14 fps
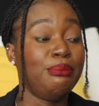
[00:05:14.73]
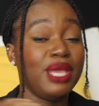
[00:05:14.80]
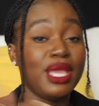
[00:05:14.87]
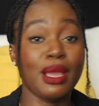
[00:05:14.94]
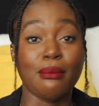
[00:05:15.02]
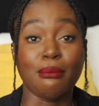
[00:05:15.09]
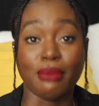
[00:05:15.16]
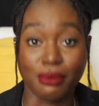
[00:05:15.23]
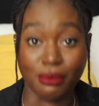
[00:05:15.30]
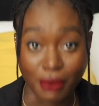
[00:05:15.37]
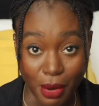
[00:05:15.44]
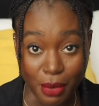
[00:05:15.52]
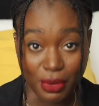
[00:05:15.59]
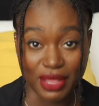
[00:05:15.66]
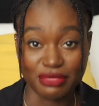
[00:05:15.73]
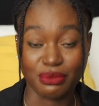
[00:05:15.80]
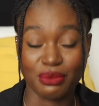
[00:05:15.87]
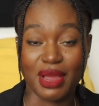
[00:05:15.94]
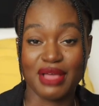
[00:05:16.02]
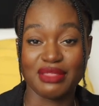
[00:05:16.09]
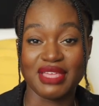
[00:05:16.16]
being broke
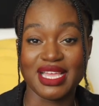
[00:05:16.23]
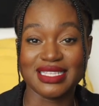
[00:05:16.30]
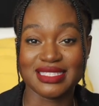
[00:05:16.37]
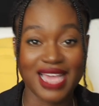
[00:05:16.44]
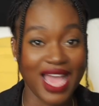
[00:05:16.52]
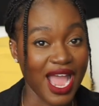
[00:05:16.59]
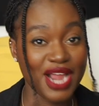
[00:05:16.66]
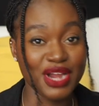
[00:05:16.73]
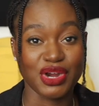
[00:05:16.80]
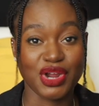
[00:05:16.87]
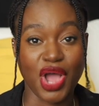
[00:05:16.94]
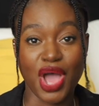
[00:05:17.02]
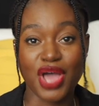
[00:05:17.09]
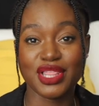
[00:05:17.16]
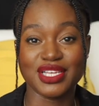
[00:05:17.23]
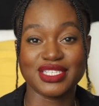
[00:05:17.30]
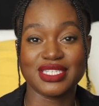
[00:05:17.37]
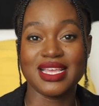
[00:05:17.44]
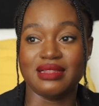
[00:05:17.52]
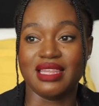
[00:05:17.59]
throughout the entire college